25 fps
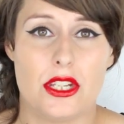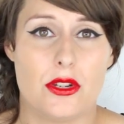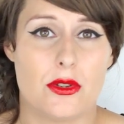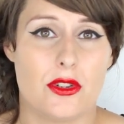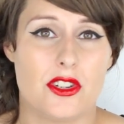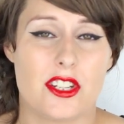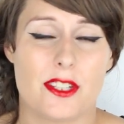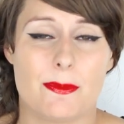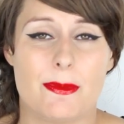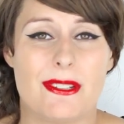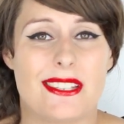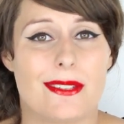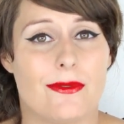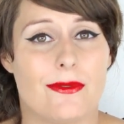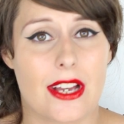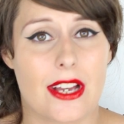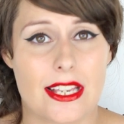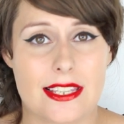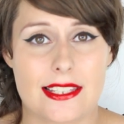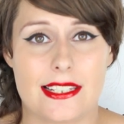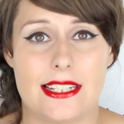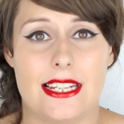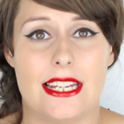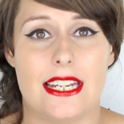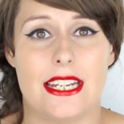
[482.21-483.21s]
you can just
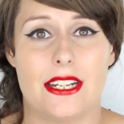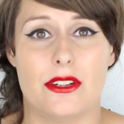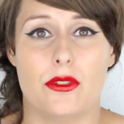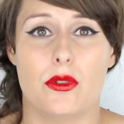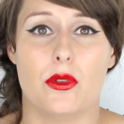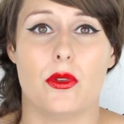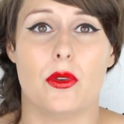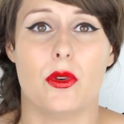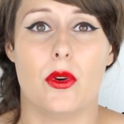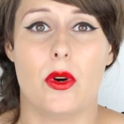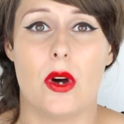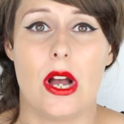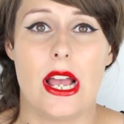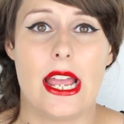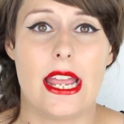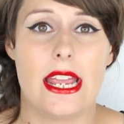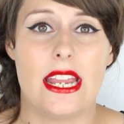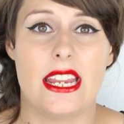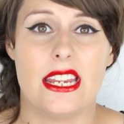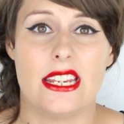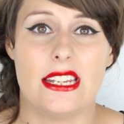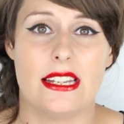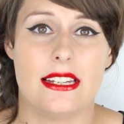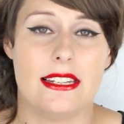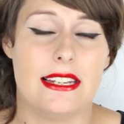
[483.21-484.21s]
Vaseline or
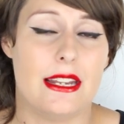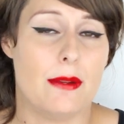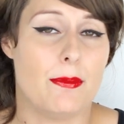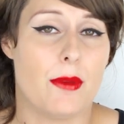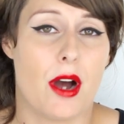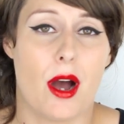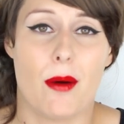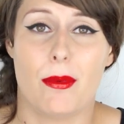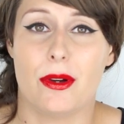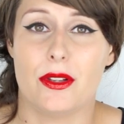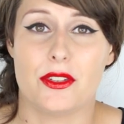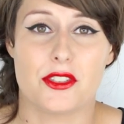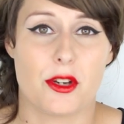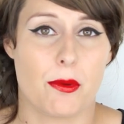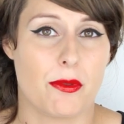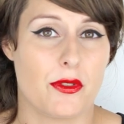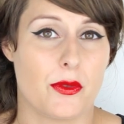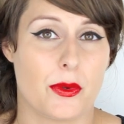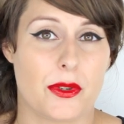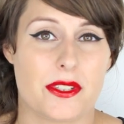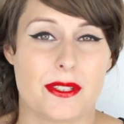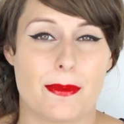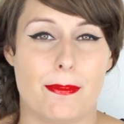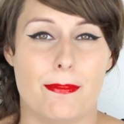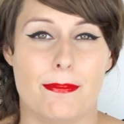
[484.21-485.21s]
a lip balm on top if
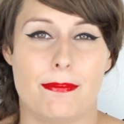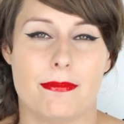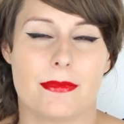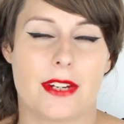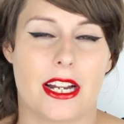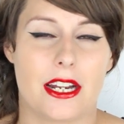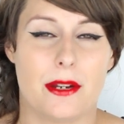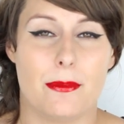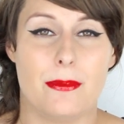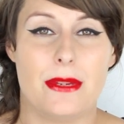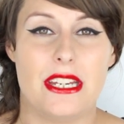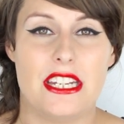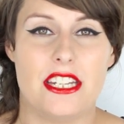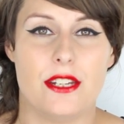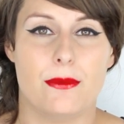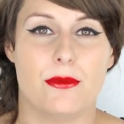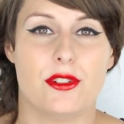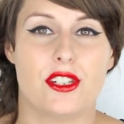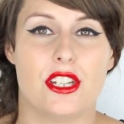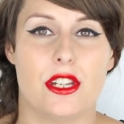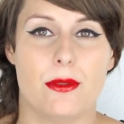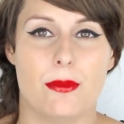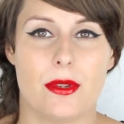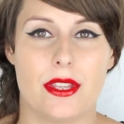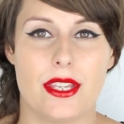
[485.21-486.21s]
you want a kind of medium
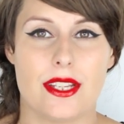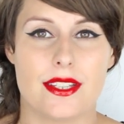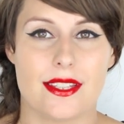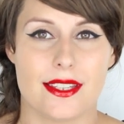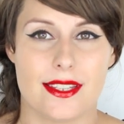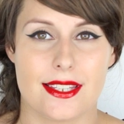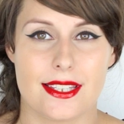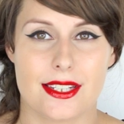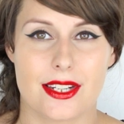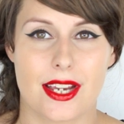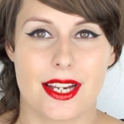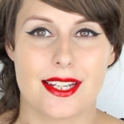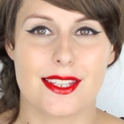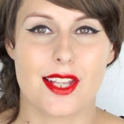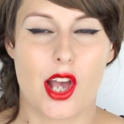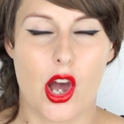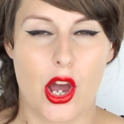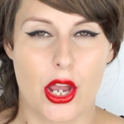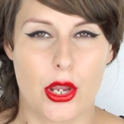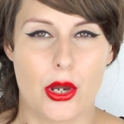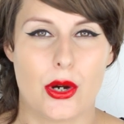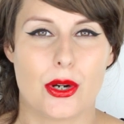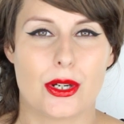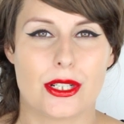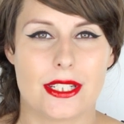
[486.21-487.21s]
sheen, but this is a nice
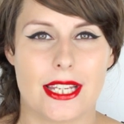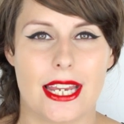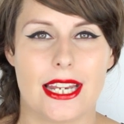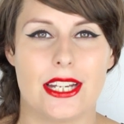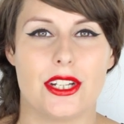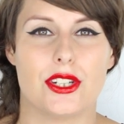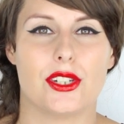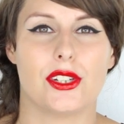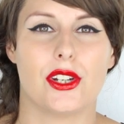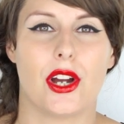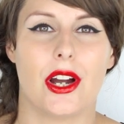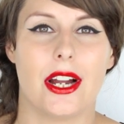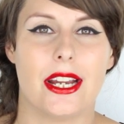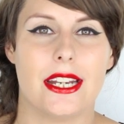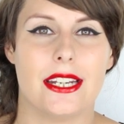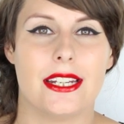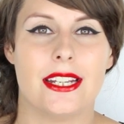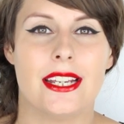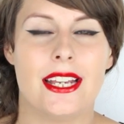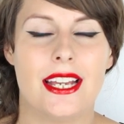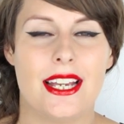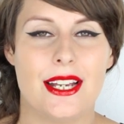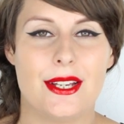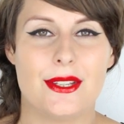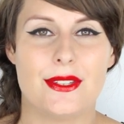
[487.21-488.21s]
high octane shine.
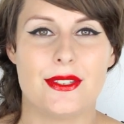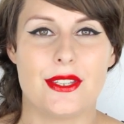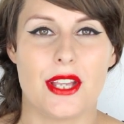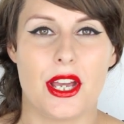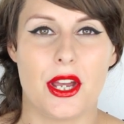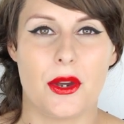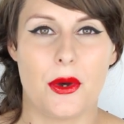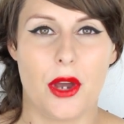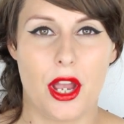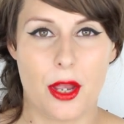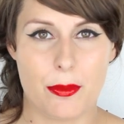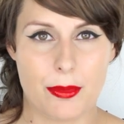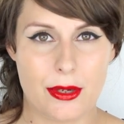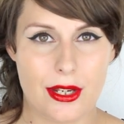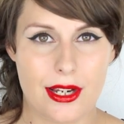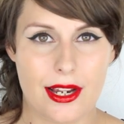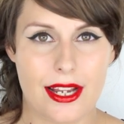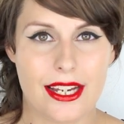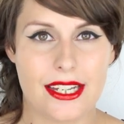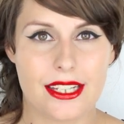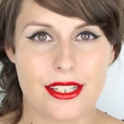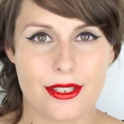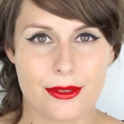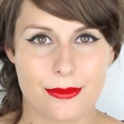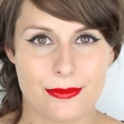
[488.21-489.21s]
So hope you
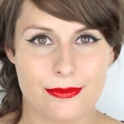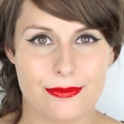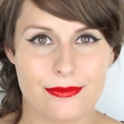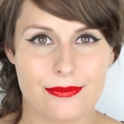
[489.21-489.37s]
like.